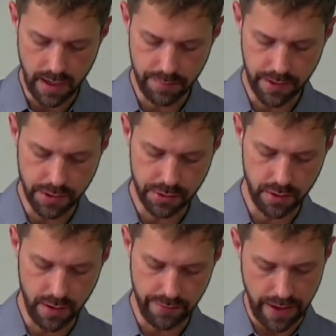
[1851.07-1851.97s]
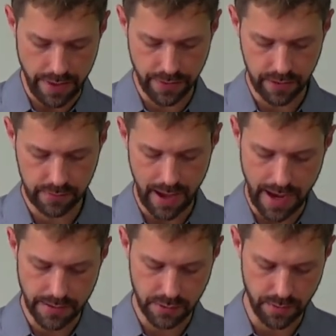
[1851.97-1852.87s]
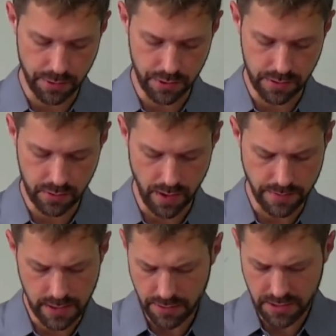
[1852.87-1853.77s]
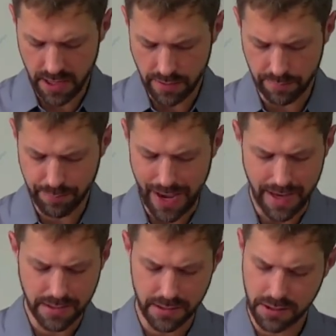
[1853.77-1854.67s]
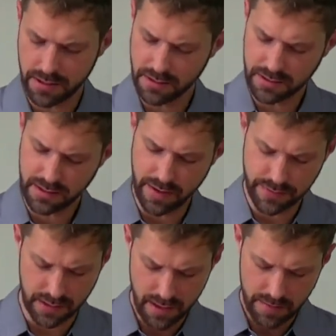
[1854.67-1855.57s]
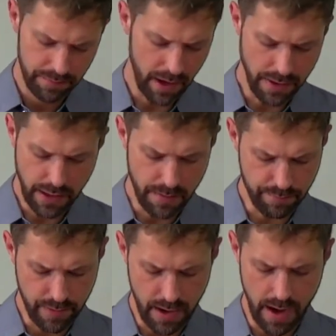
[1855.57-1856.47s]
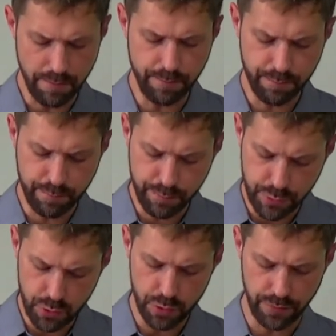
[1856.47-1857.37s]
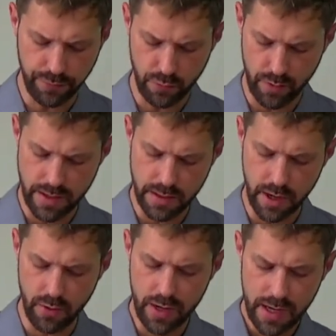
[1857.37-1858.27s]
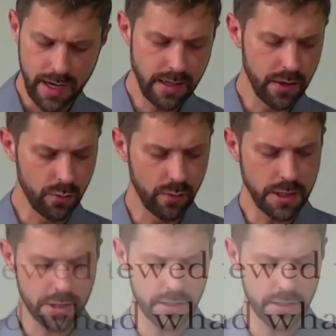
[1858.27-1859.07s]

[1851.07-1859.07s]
picture of ethics as Scripture describes it. Here's another passage that just gives, I think, a beautiful window into the richness